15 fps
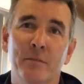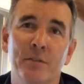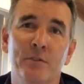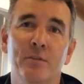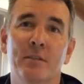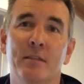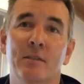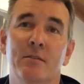We
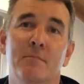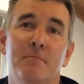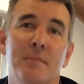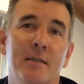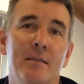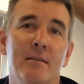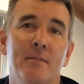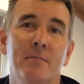do custom
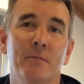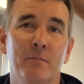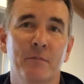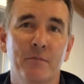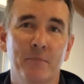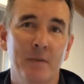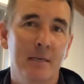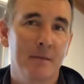make them, and
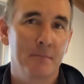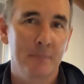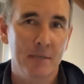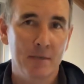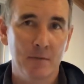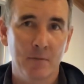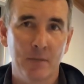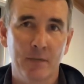we've made a
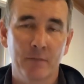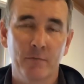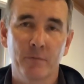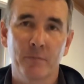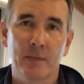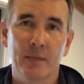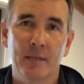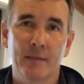bigger one.
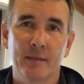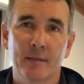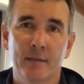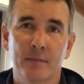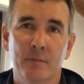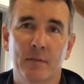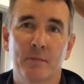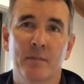We've made
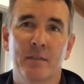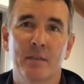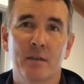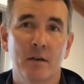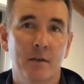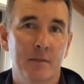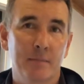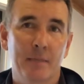one with
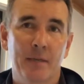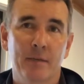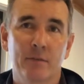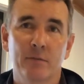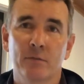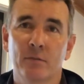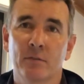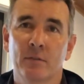9
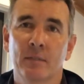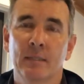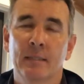panels.